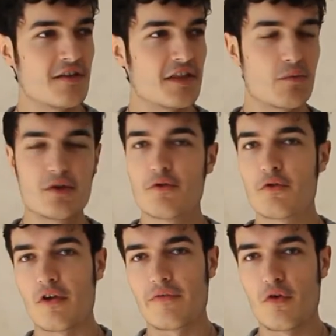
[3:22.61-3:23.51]
they will do
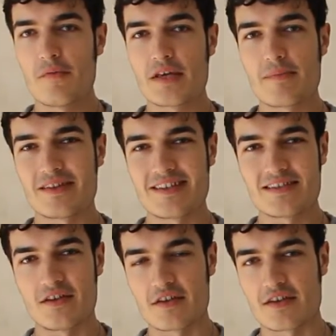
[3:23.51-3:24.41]
it all for me, but this
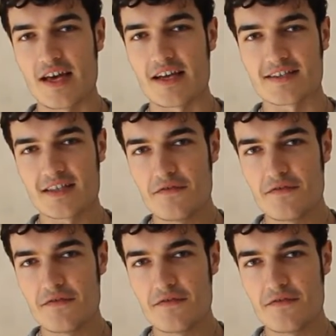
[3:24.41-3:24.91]
is not the case.